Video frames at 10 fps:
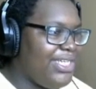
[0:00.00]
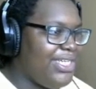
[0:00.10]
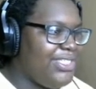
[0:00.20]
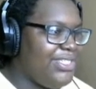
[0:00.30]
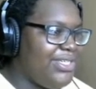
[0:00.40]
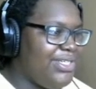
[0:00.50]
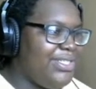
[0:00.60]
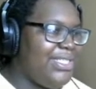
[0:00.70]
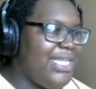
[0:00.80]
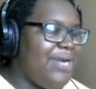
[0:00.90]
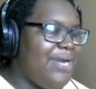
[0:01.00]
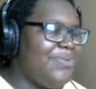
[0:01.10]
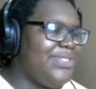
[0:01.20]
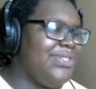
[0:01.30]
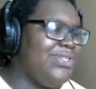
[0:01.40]
Y'all, that
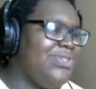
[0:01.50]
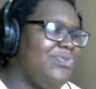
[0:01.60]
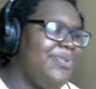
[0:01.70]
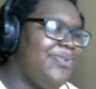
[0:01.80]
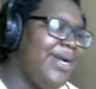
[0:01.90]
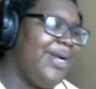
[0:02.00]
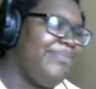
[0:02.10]
was the Luffy Rap